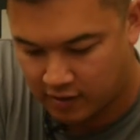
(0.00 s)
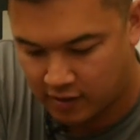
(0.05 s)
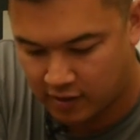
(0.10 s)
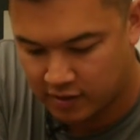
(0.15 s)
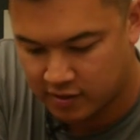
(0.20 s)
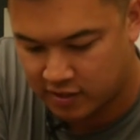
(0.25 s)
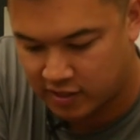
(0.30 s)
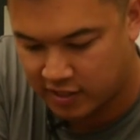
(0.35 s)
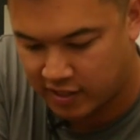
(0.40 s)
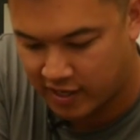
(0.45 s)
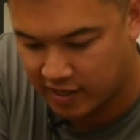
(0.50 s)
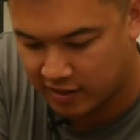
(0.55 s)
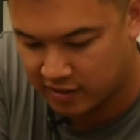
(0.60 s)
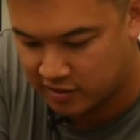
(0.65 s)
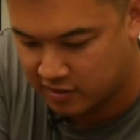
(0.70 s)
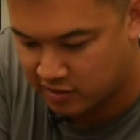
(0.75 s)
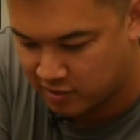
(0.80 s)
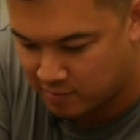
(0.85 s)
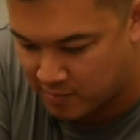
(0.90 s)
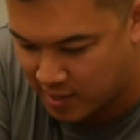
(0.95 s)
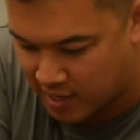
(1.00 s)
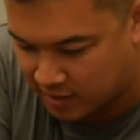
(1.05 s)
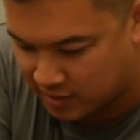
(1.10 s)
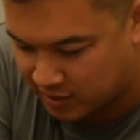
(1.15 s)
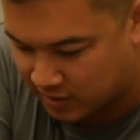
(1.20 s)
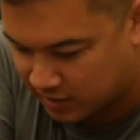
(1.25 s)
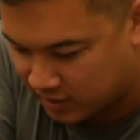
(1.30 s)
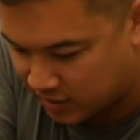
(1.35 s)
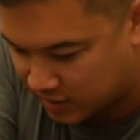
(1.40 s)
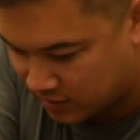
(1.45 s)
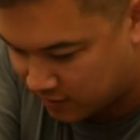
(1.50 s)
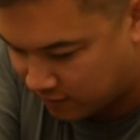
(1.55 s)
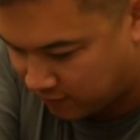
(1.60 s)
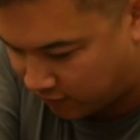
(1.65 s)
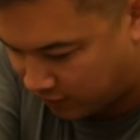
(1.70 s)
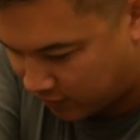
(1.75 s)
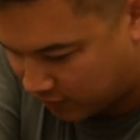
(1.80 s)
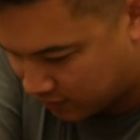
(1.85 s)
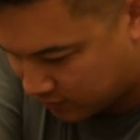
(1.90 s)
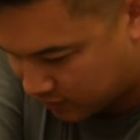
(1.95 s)
and see how this new mounting system
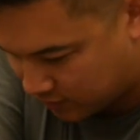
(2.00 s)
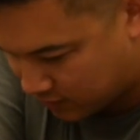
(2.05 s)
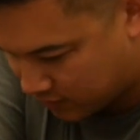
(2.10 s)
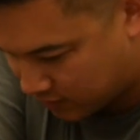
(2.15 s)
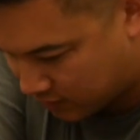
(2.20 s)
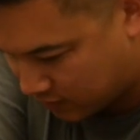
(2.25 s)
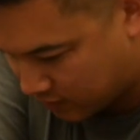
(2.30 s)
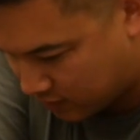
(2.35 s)
feels.